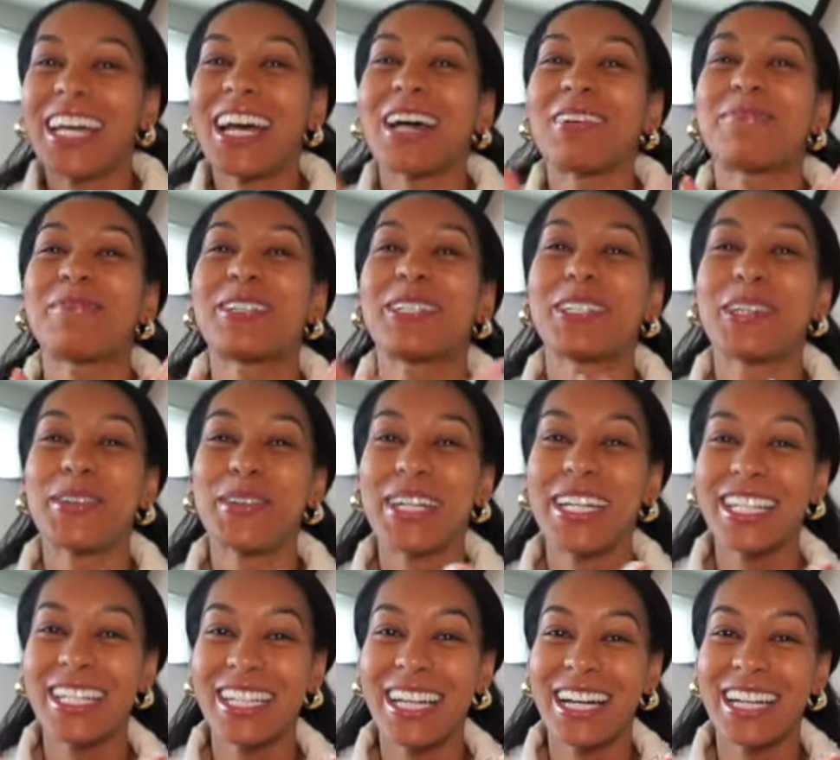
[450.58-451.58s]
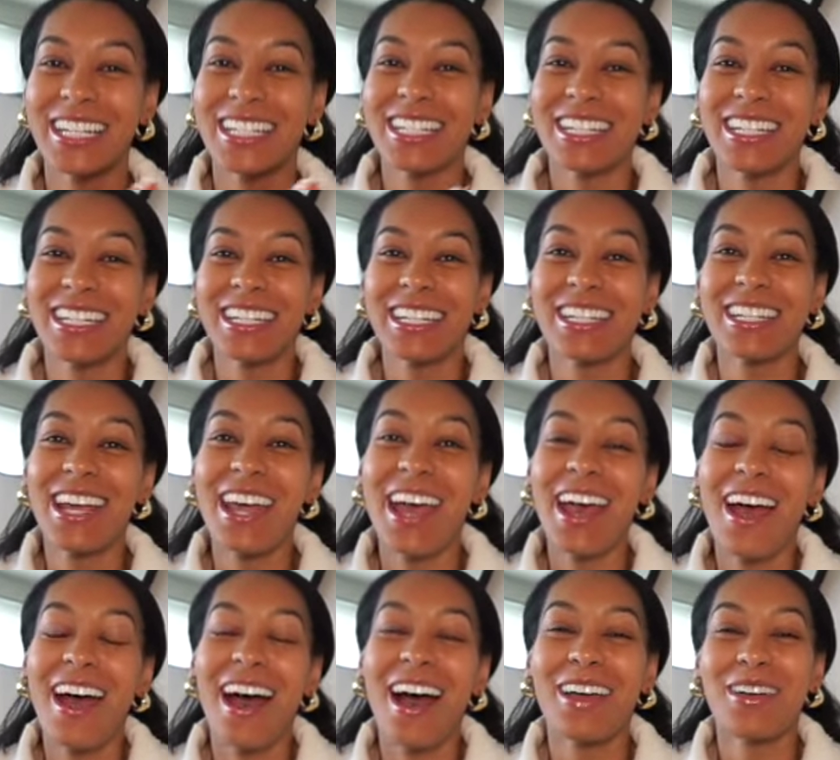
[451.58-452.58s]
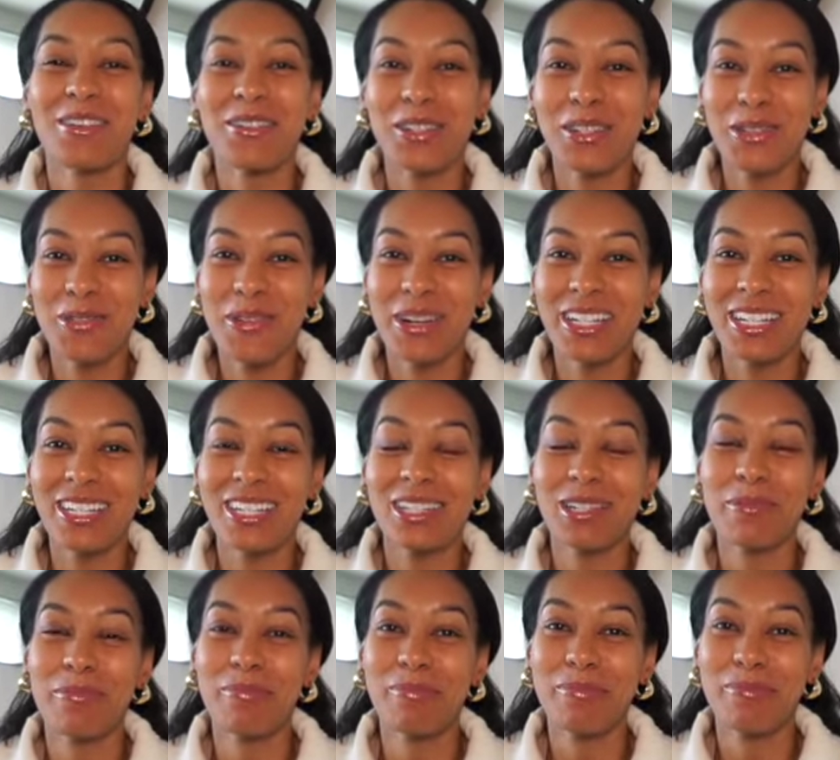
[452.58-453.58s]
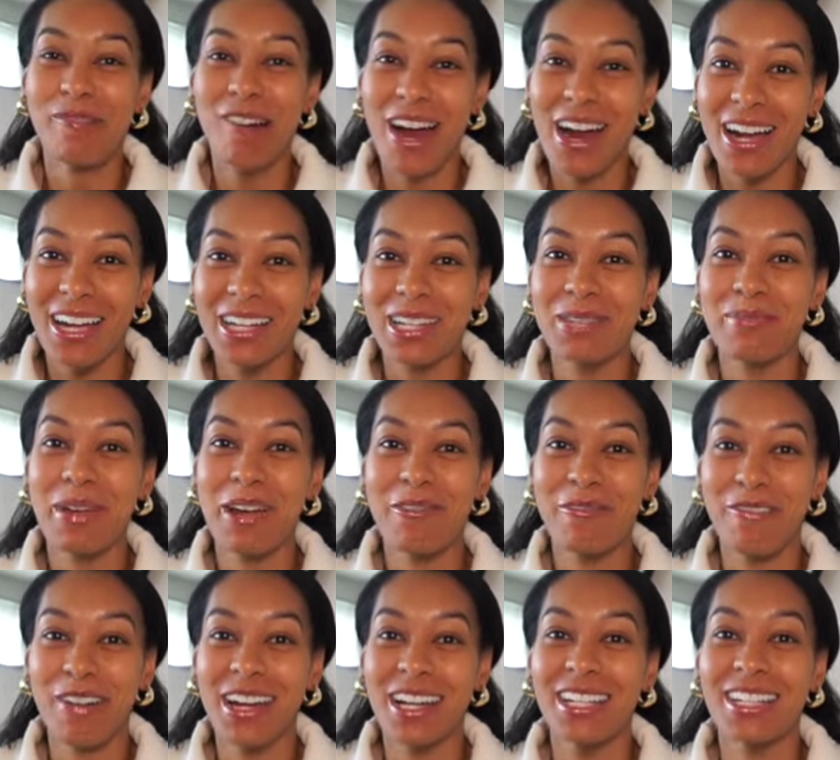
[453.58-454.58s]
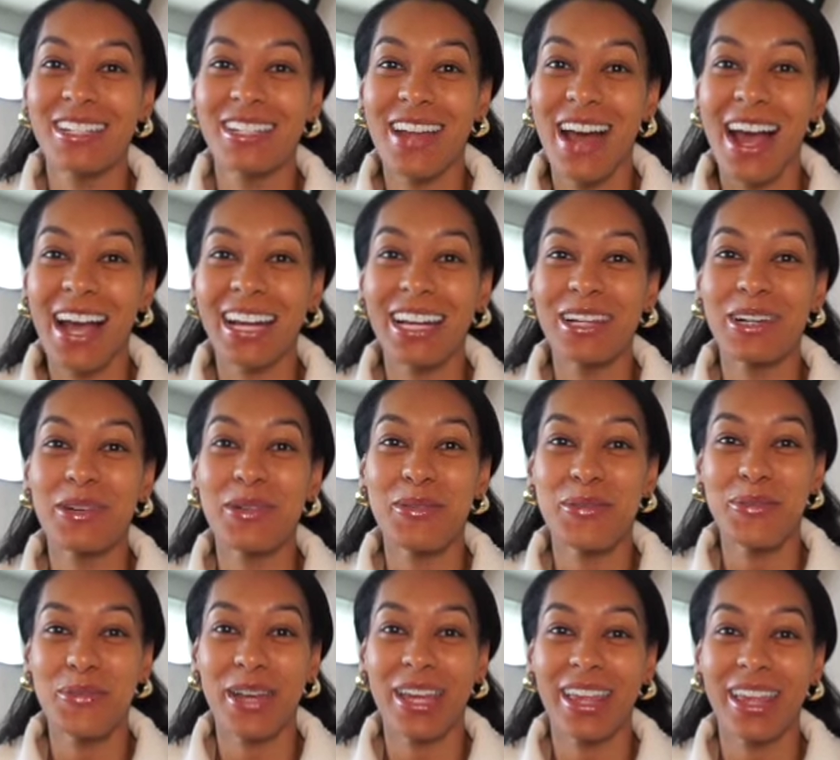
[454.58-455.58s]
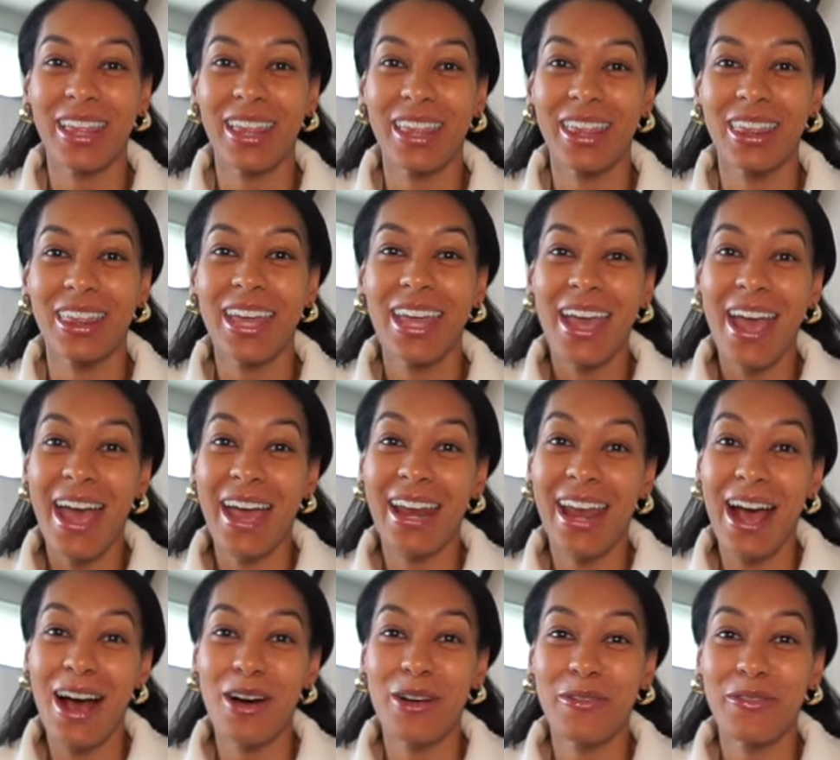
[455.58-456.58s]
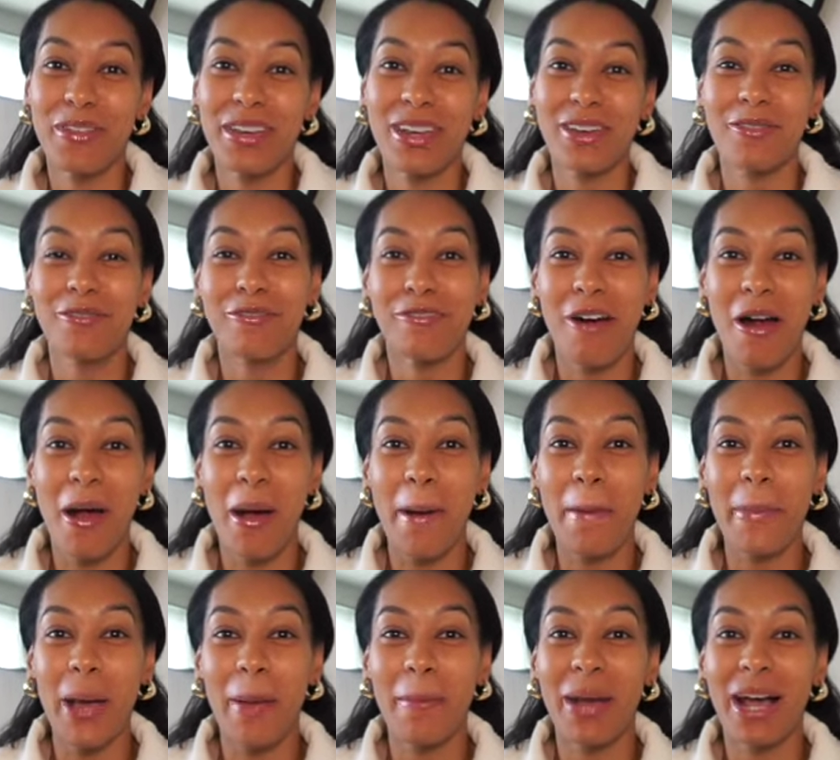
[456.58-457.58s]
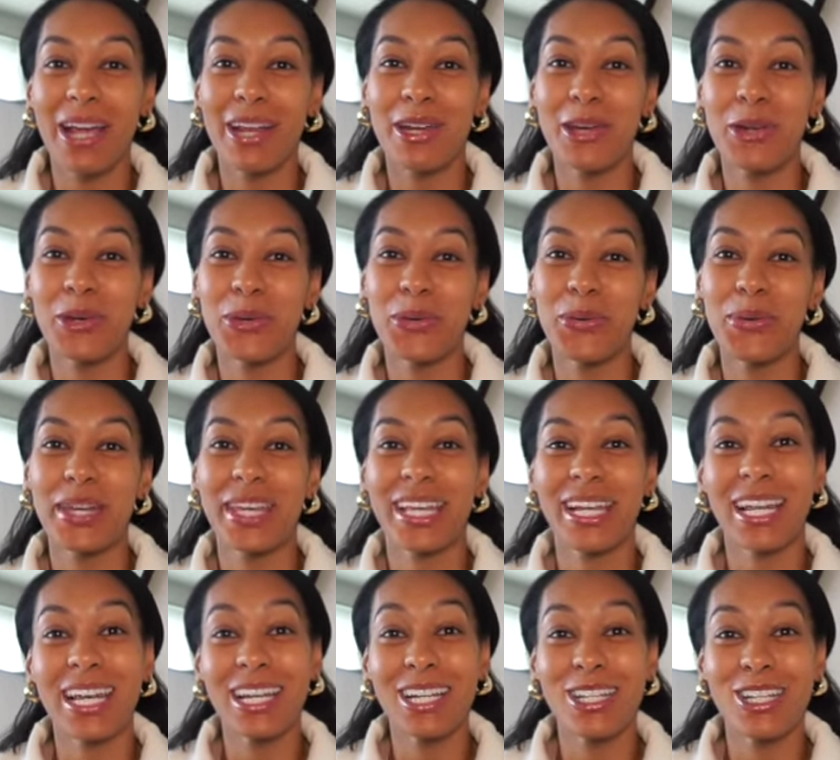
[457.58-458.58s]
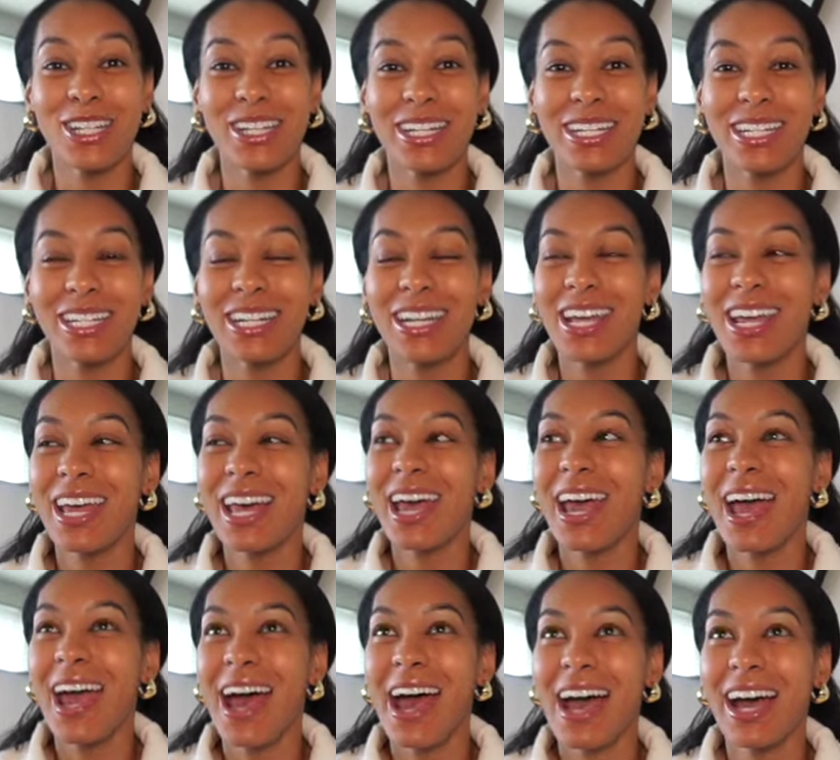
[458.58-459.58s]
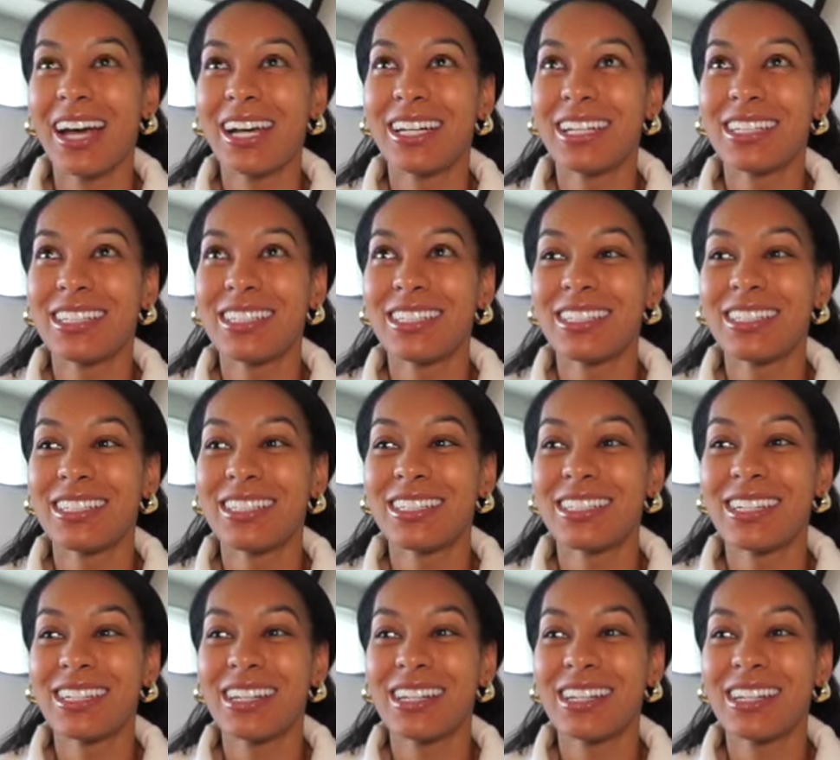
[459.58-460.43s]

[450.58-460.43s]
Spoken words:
I'm so excited. I also want to surprise my friend Nyla with an outfit from my new collection, and